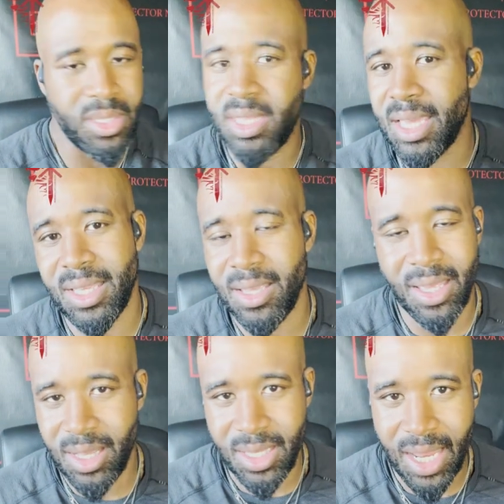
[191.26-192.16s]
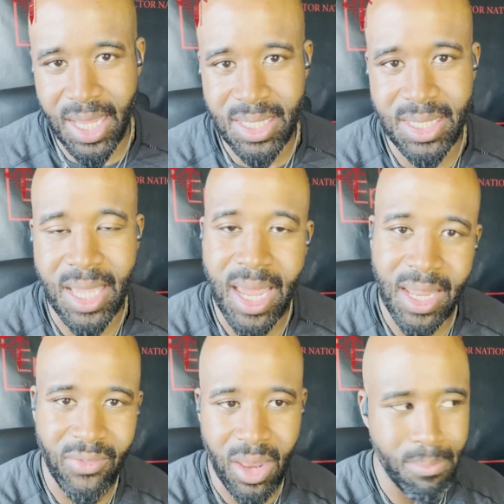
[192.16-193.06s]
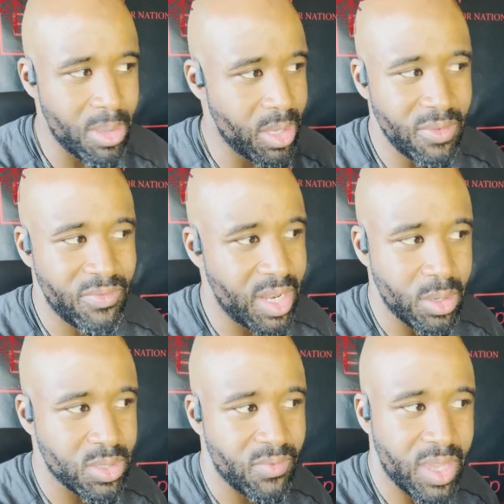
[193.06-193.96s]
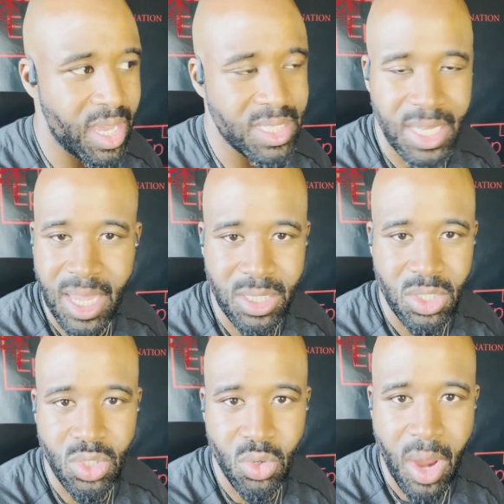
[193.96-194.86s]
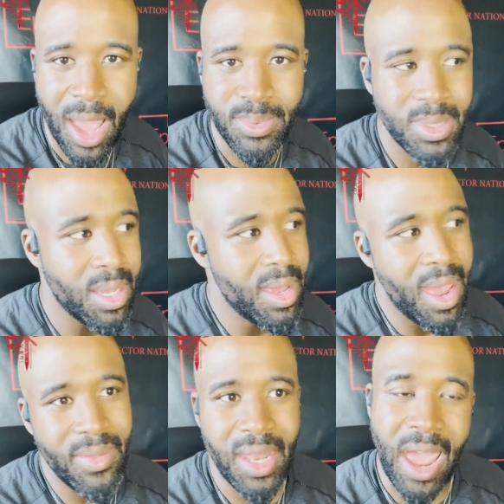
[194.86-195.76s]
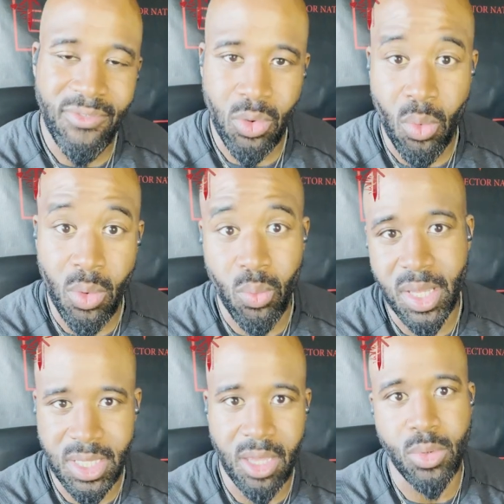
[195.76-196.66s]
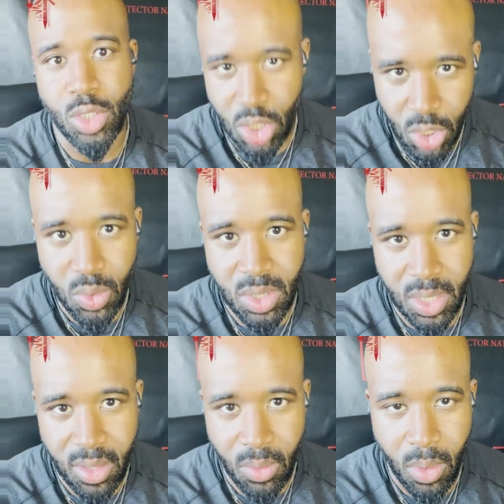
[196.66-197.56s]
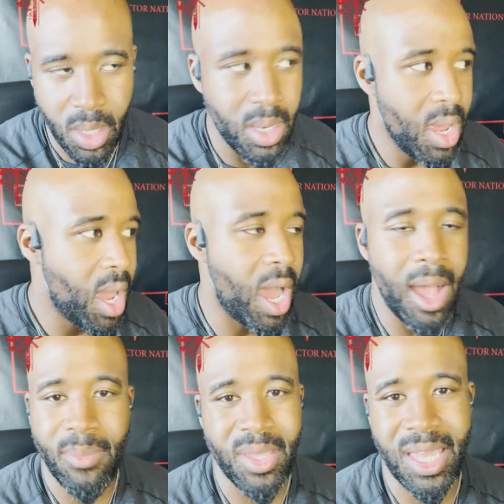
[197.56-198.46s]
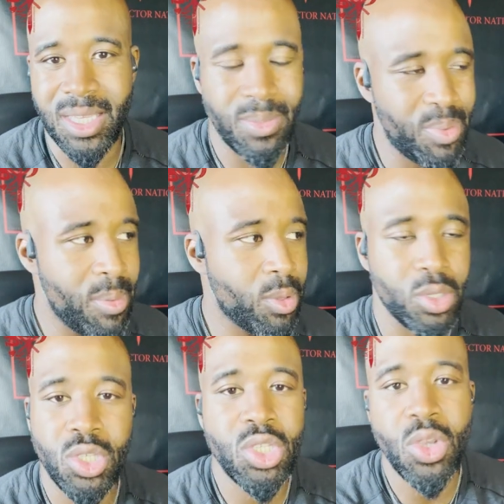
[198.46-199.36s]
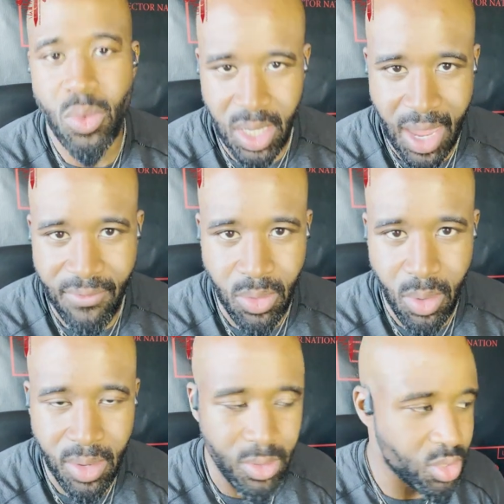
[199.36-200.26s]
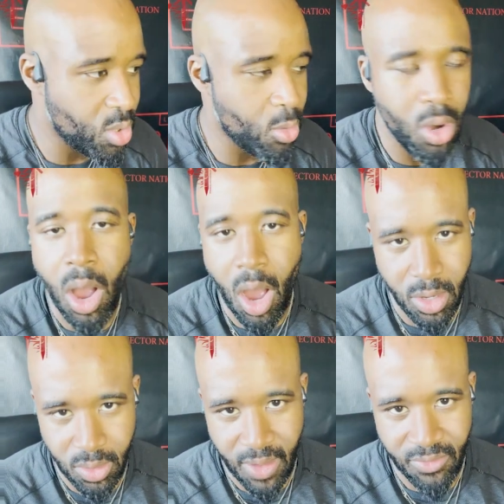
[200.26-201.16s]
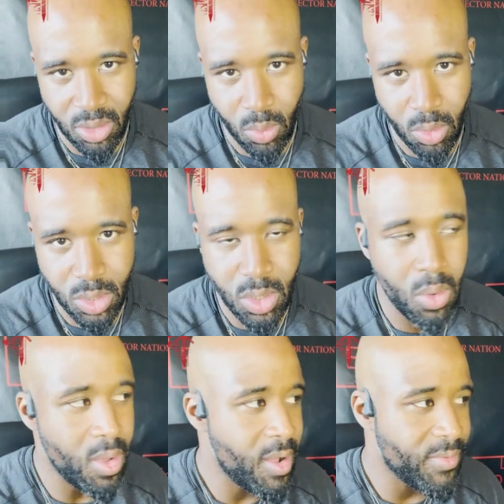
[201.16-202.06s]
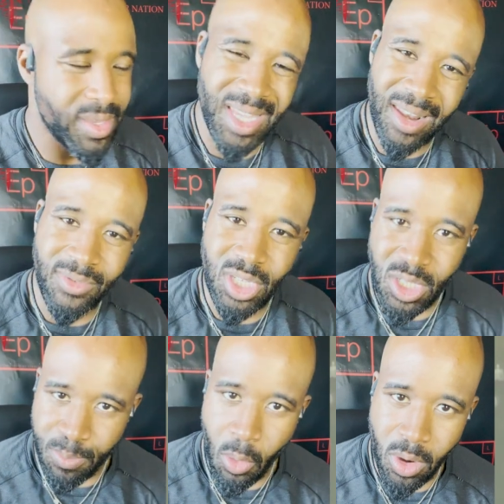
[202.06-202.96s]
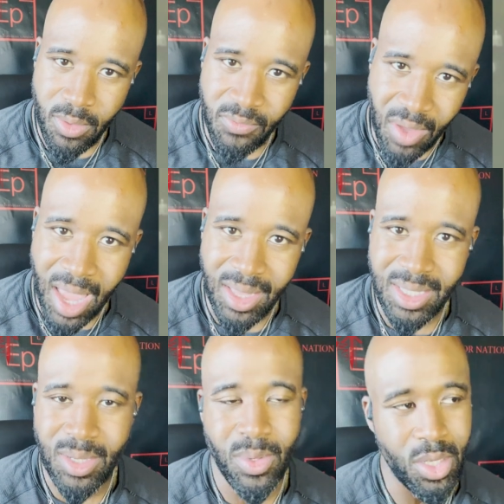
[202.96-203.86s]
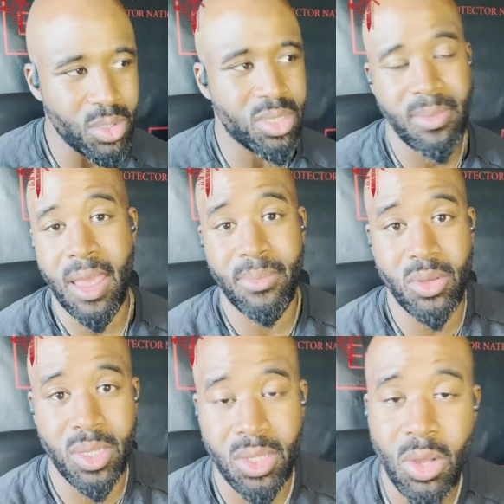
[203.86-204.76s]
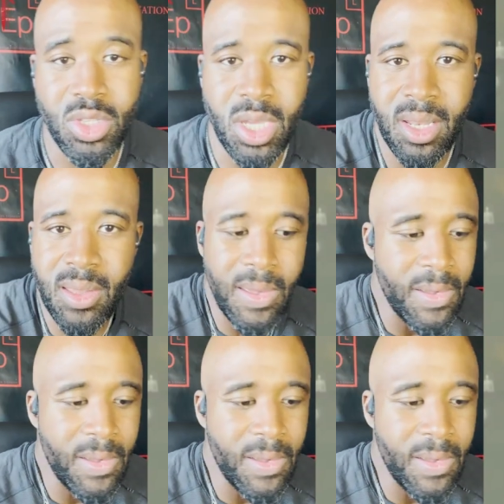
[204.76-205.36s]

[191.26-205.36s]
In today's society, I've got a million videos of kids that get in scraps, and then after one wins, the other one shoots the other one. People are suing everyone. There's no more honor left in the world. So this kind of sport violence that we used to be able to indulge in,